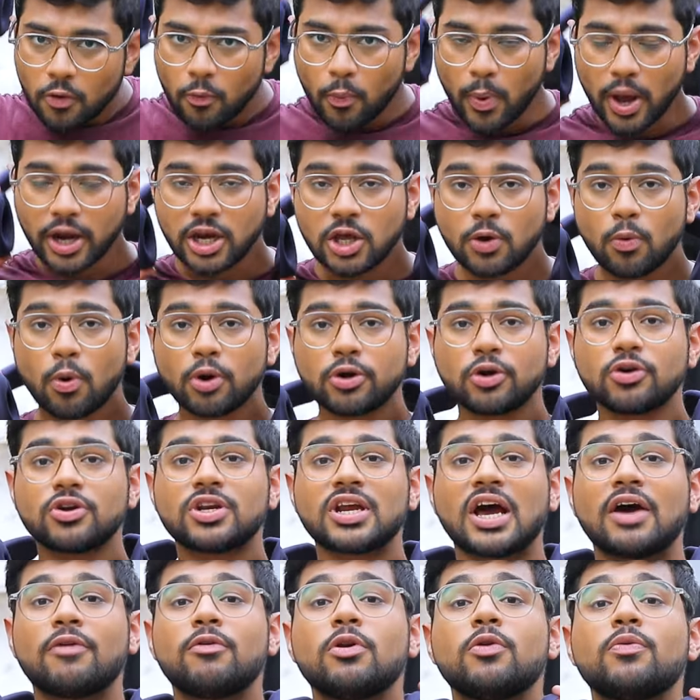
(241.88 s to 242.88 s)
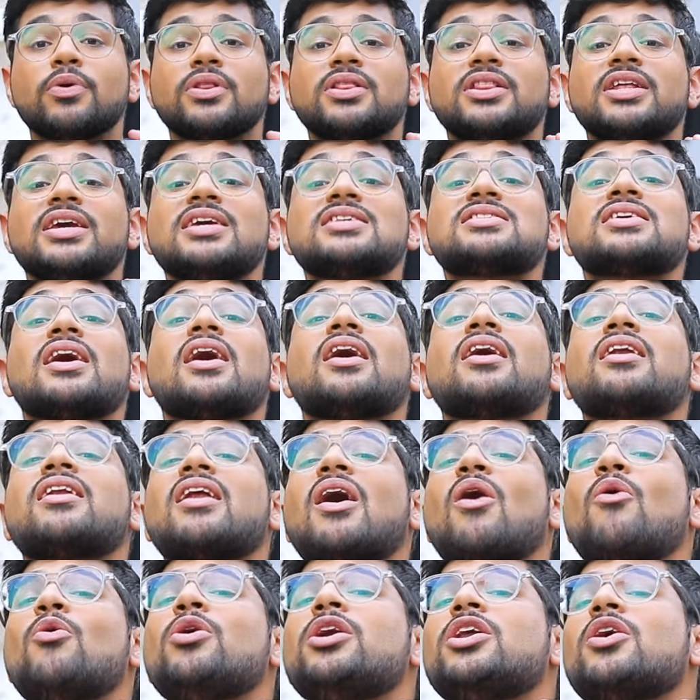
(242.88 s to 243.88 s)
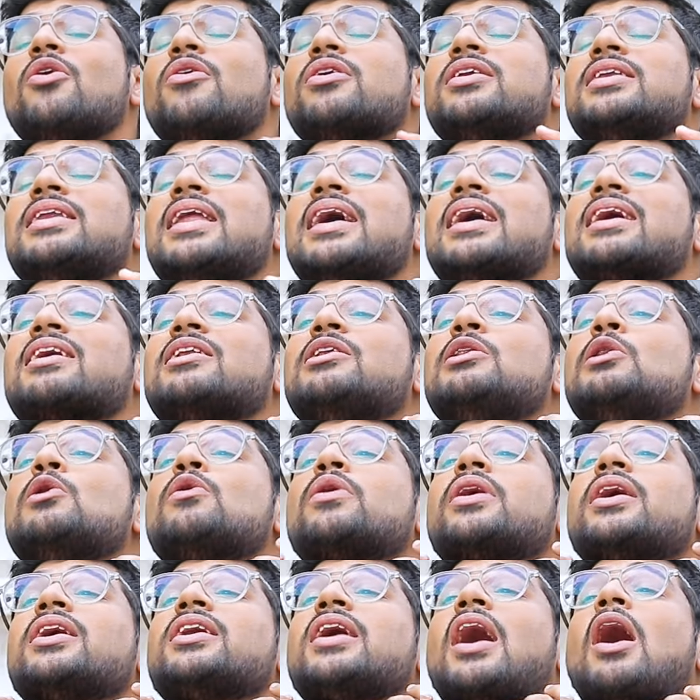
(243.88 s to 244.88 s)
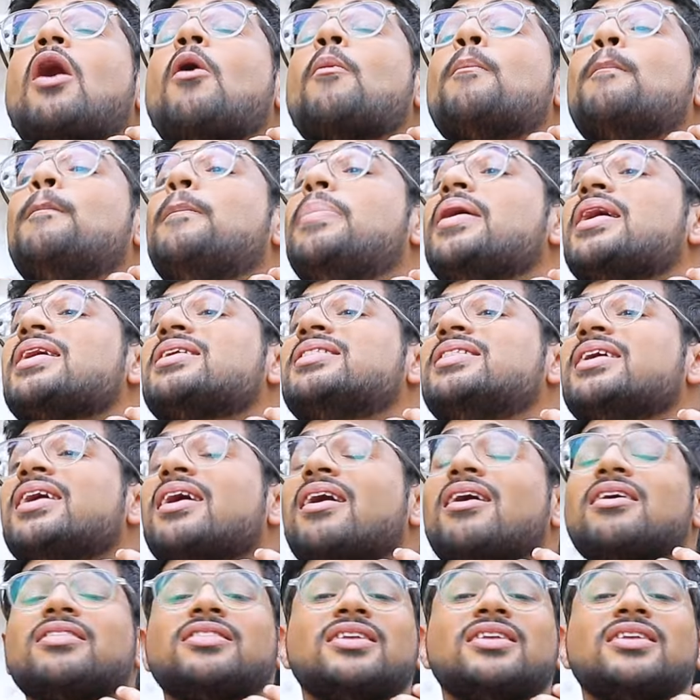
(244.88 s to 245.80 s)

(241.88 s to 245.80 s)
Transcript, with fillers: when you want to travel with these around your neck, look at how big they are,